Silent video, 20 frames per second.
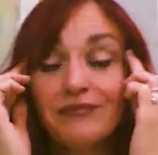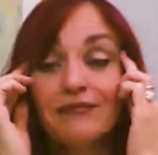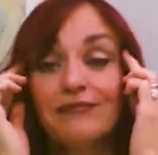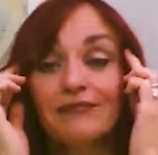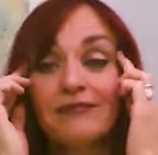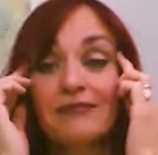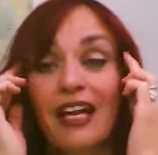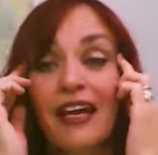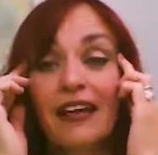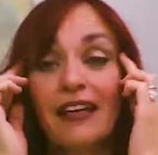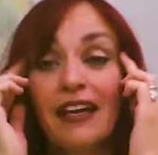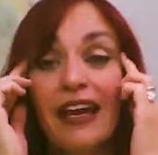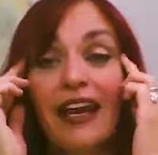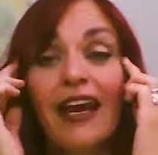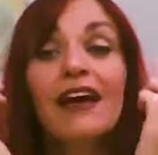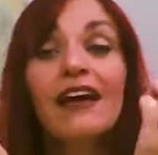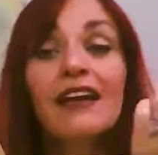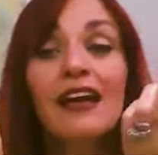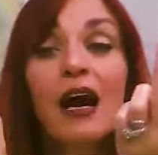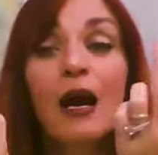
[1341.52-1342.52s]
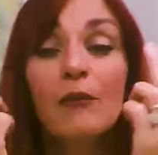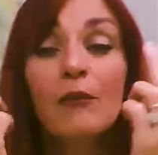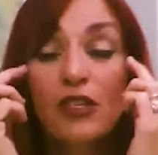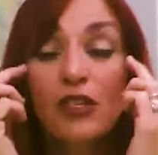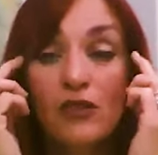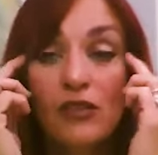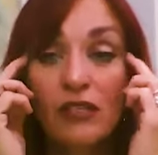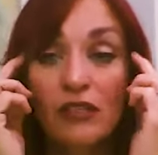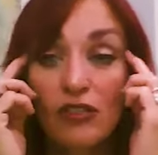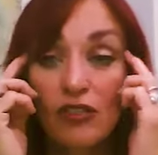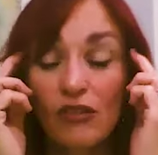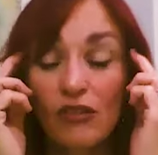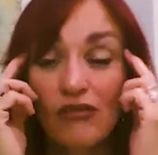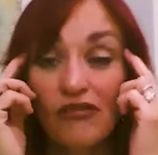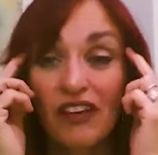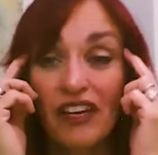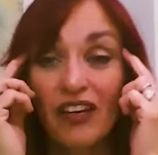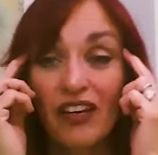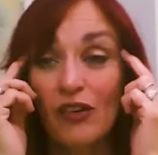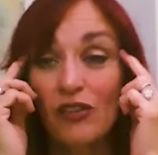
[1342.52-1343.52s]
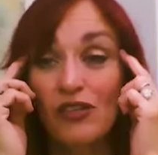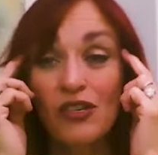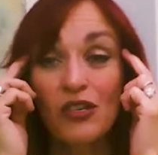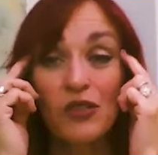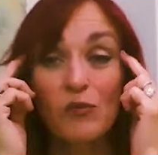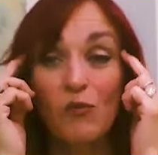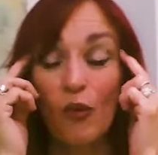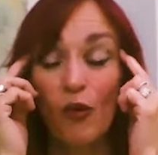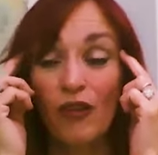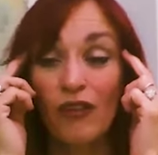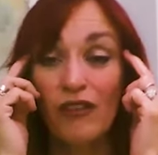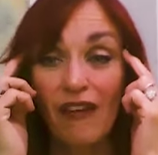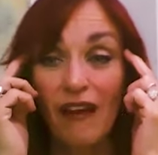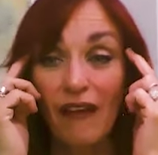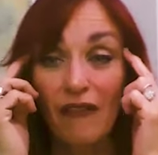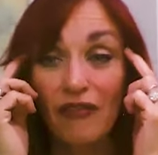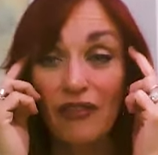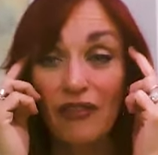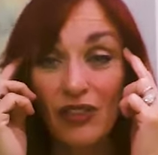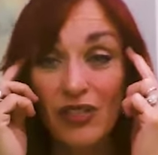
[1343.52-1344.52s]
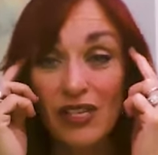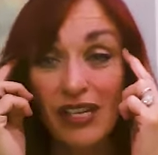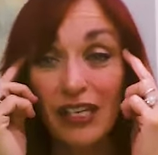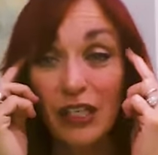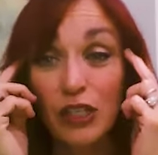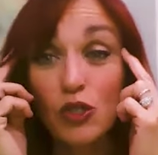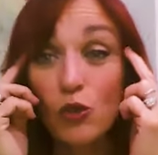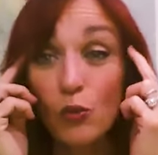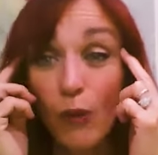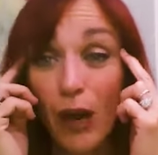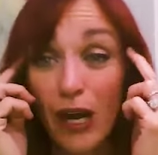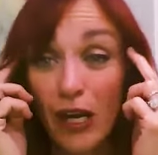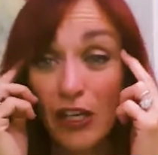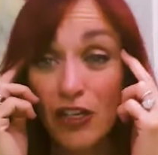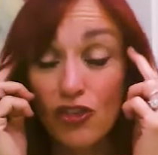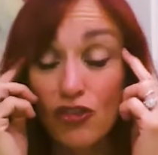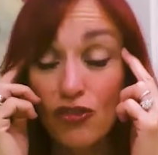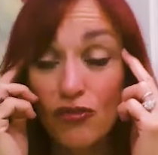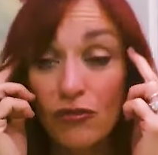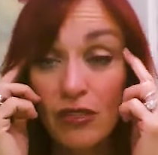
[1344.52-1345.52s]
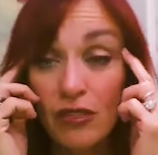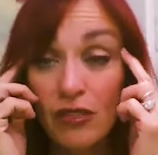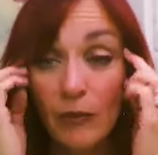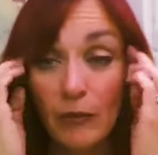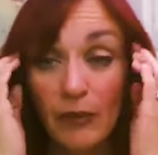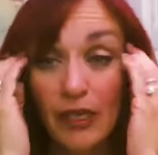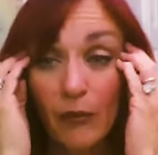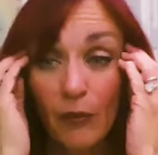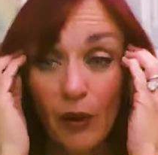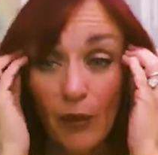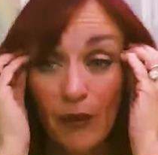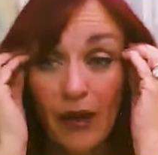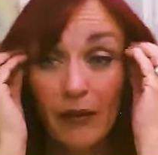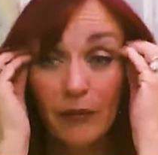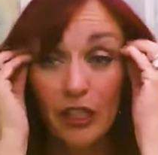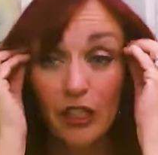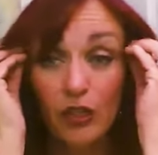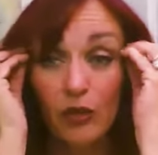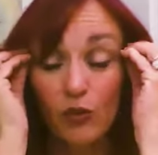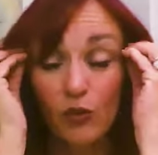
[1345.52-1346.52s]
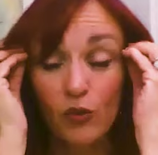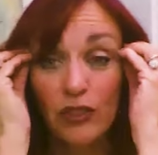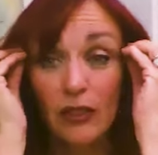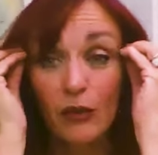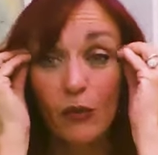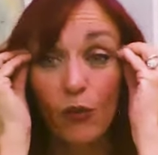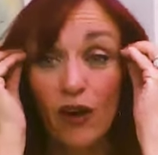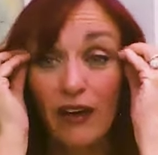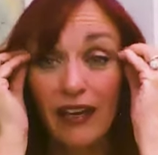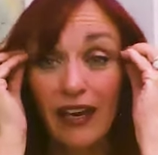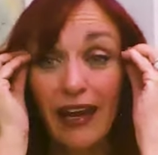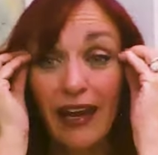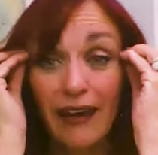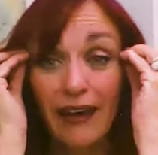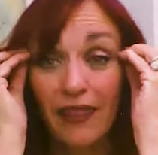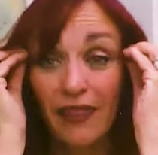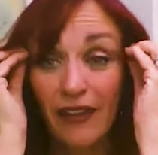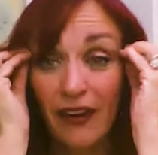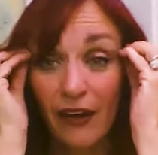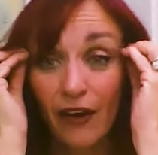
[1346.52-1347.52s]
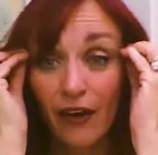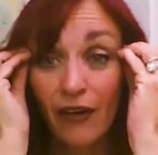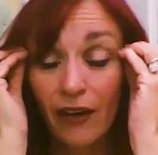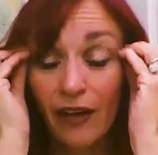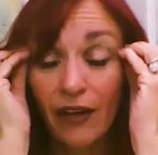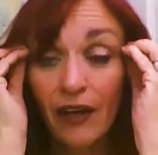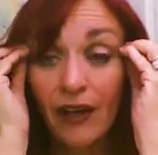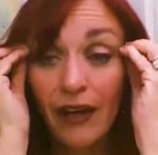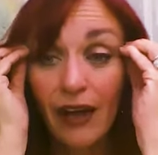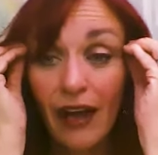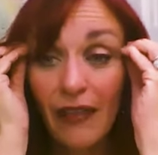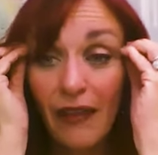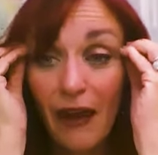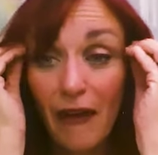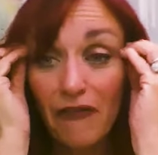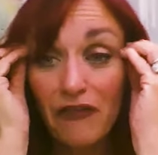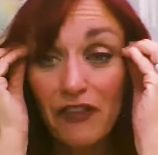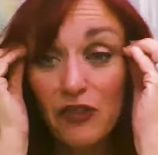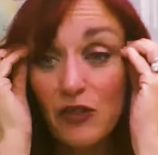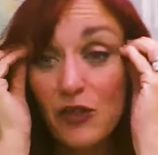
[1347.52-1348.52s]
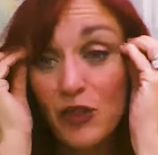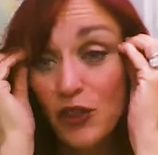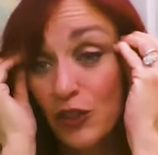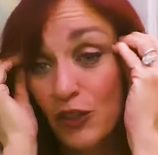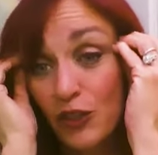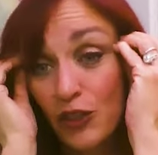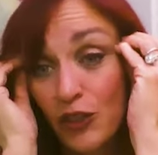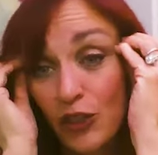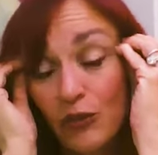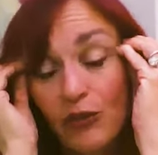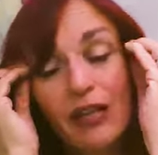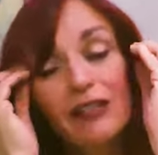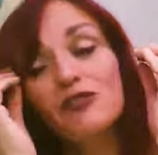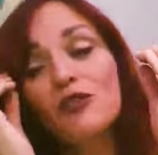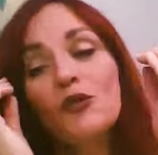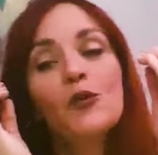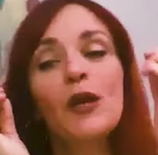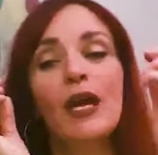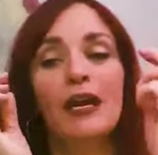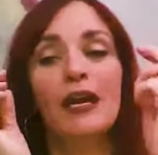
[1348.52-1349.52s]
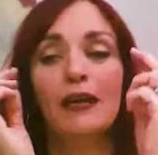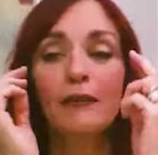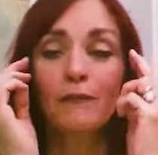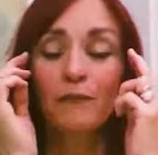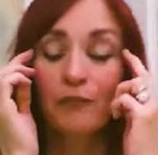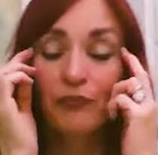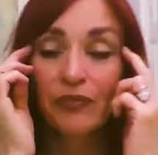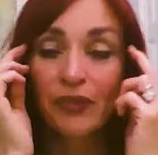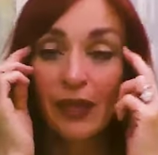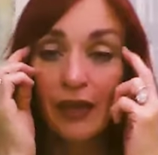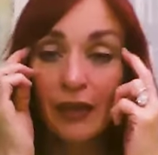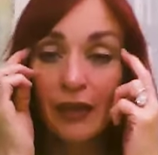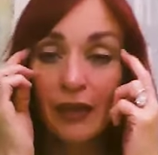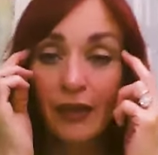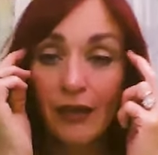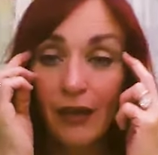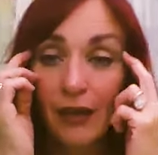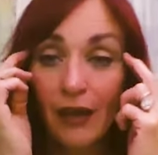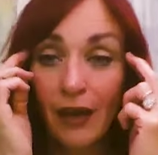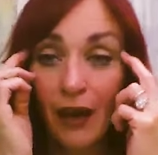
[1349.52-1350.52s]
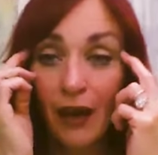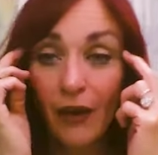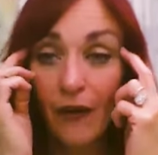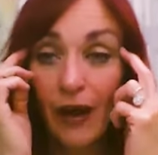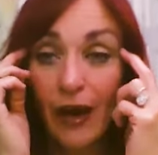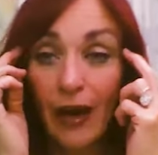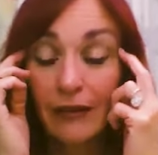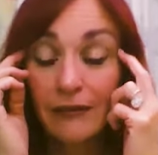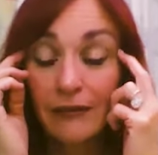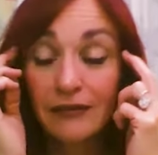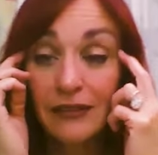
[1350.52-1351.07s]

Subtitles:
And again, I'm using the 2 fingers because more than that feels like too much to me, but maybe you really want to get in there and that feels good to you. That's okay. All right.